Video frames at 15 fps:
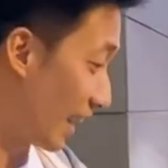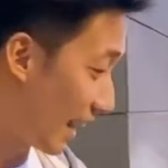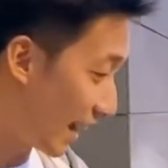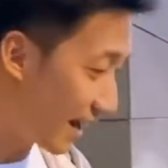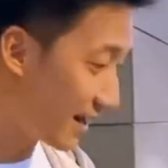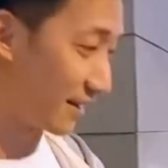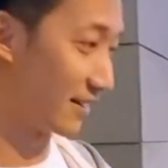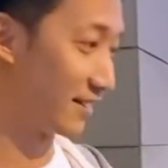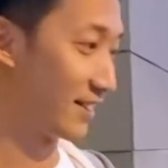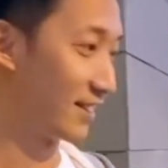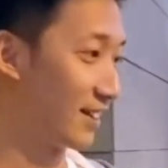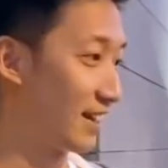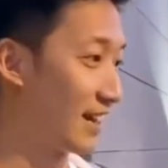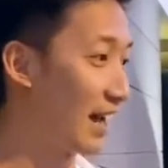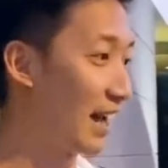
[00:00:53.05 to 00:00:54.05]
and
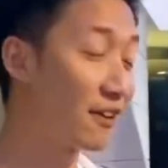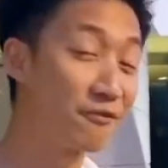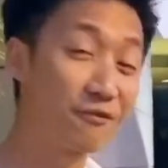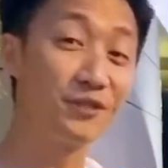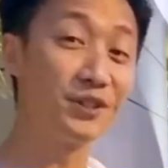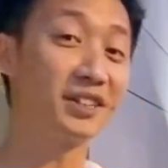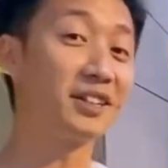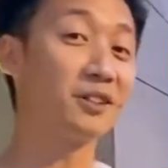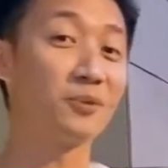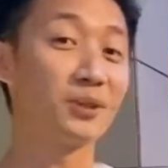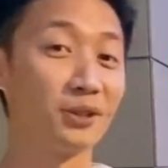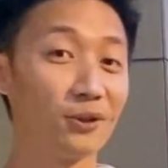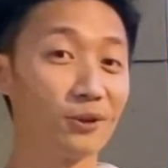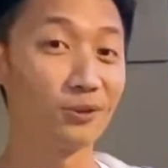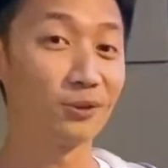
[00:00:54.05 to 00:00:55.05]
everything we
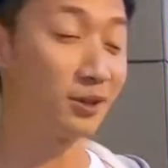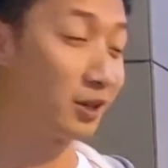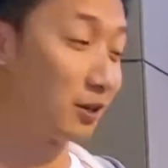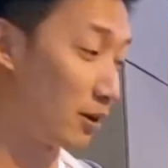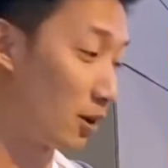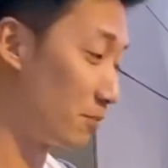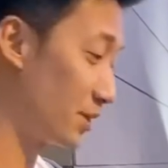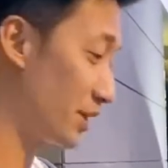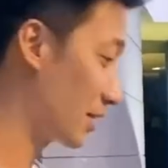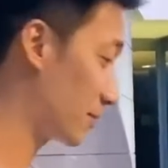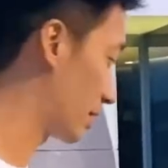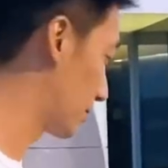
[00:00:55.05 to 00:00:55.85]
know about B M